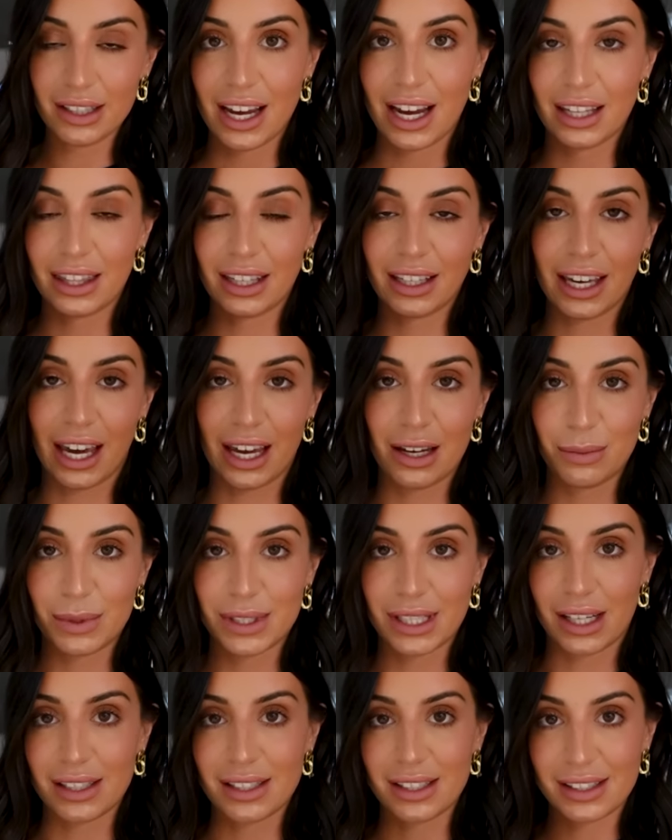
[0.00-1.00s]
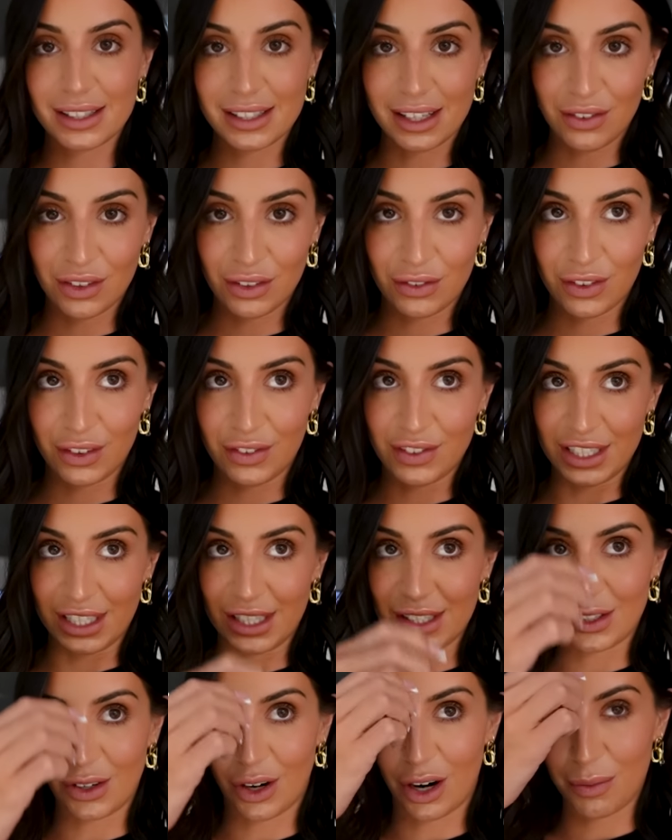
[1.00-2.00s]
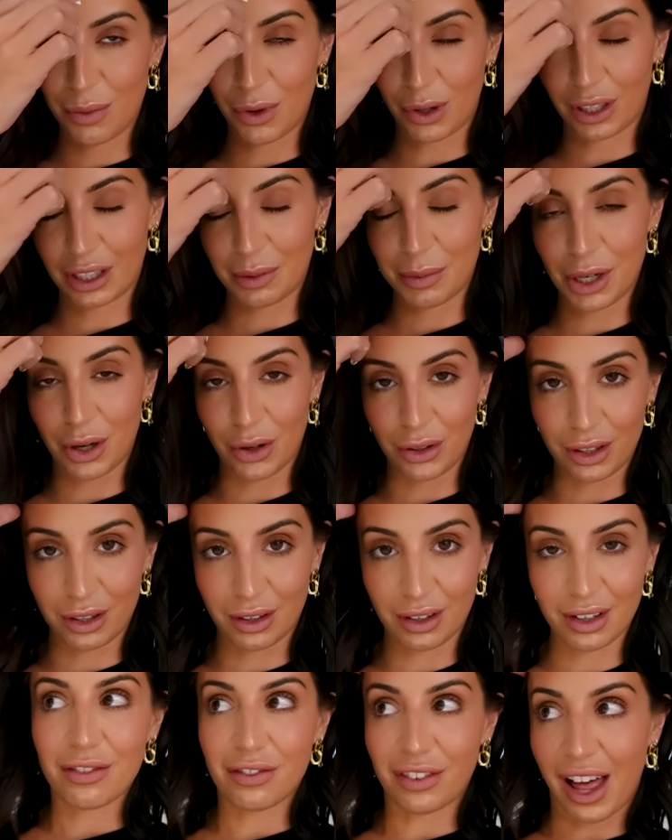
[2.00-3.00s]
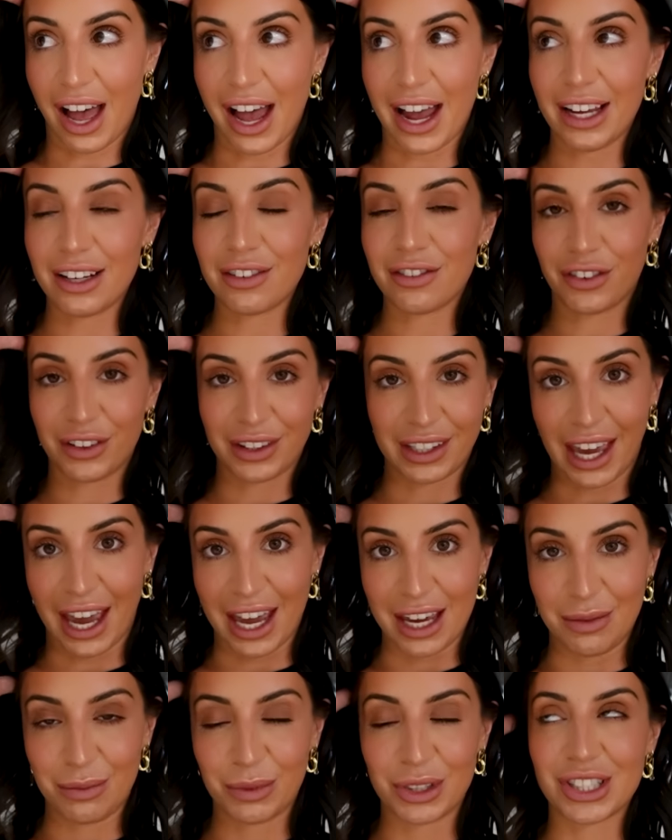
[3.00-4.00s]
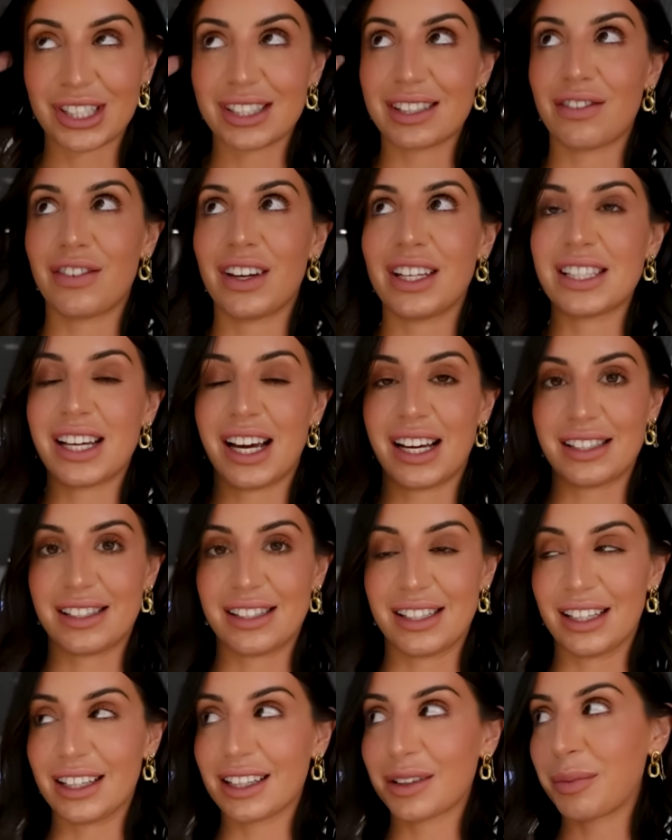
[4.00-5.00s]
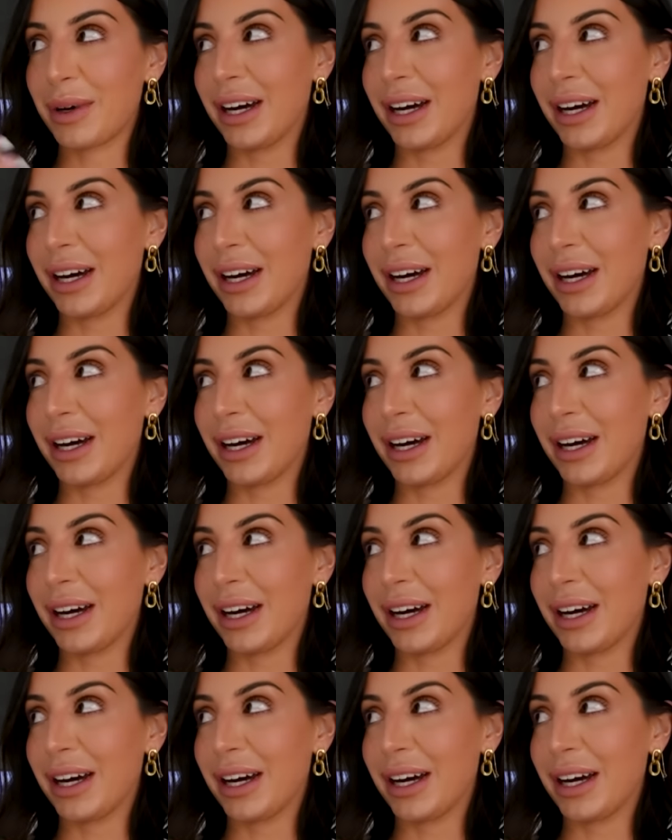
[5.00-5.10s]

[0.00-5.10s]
and the game starts at 7:50, so I'm not going to be on the flight for the game, which is fantastic,